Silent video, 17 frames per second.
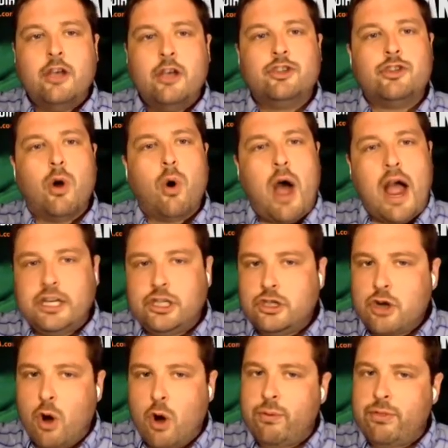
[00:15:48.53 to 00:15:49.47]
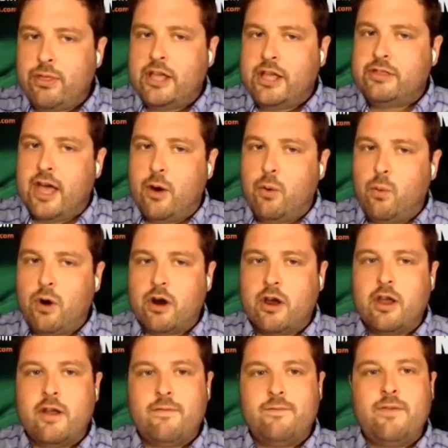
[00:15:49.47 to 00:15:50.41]
So I don't think that we're
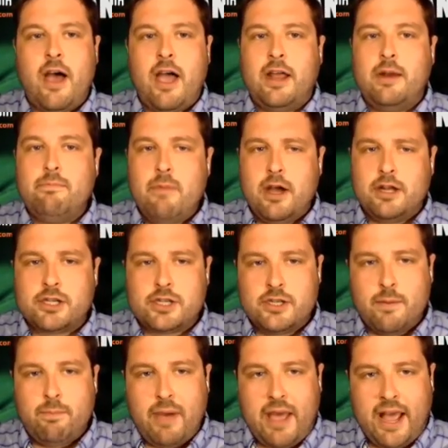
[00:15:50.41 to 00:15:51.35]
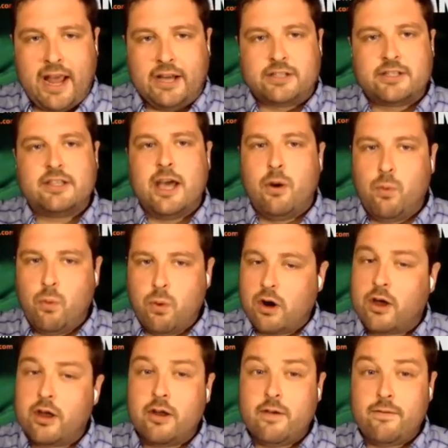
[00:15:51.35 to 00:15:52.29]
going to find much debate, that
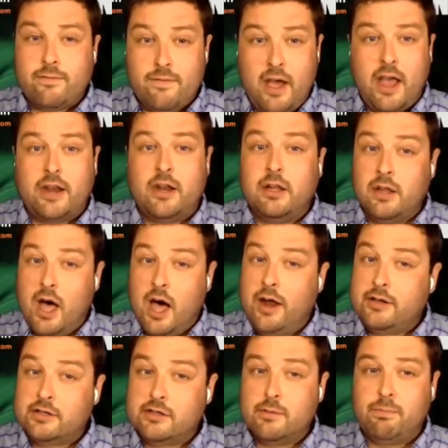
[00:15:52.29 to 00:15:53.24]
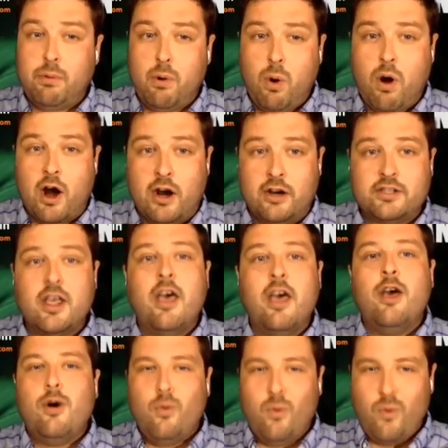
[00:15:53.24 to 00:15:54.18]
we're going to find a lot of support
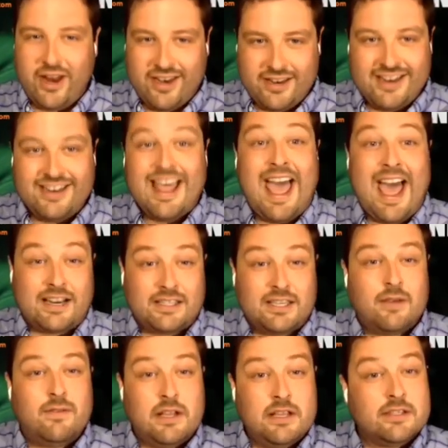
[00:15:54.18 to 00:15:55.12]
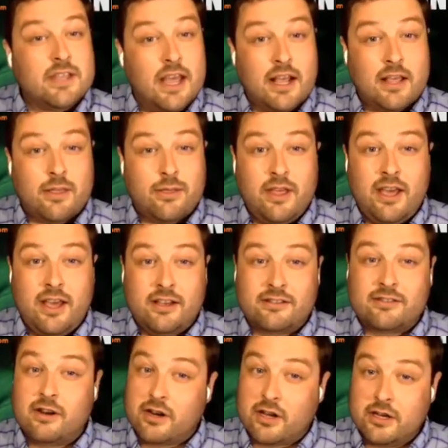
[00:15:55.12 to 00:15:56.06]
when activities like
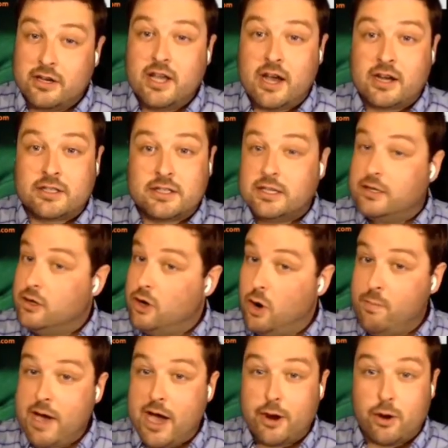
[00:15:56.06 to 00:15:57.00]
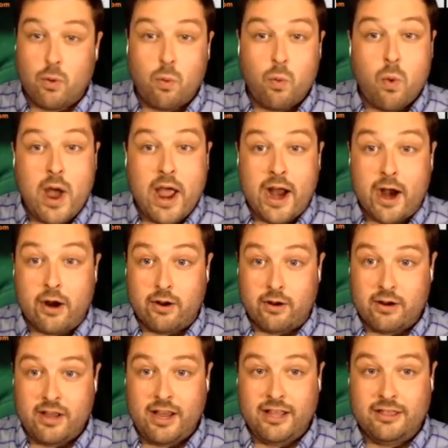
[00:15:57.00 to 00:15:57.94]
this are conducted no matter where
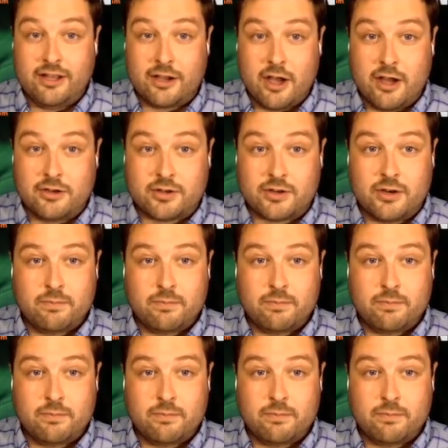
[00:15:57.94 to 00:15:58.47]
in the country.